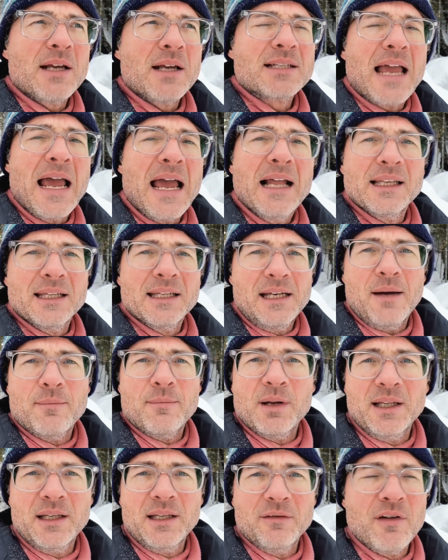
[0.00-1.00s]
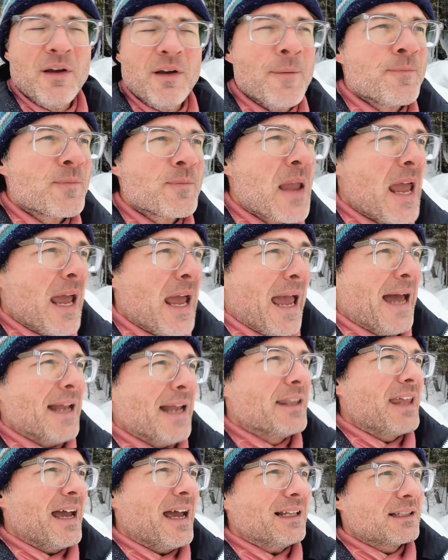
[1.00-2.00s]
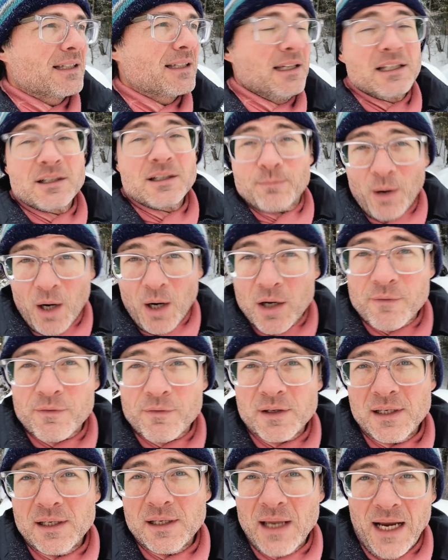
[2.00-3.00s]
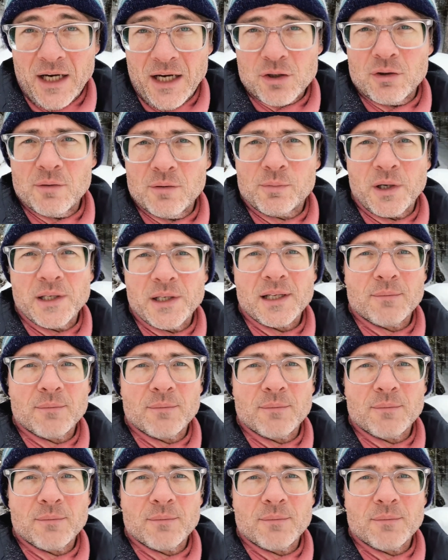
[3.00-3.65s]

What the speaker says: alley, I believe. And that is part of the actual printed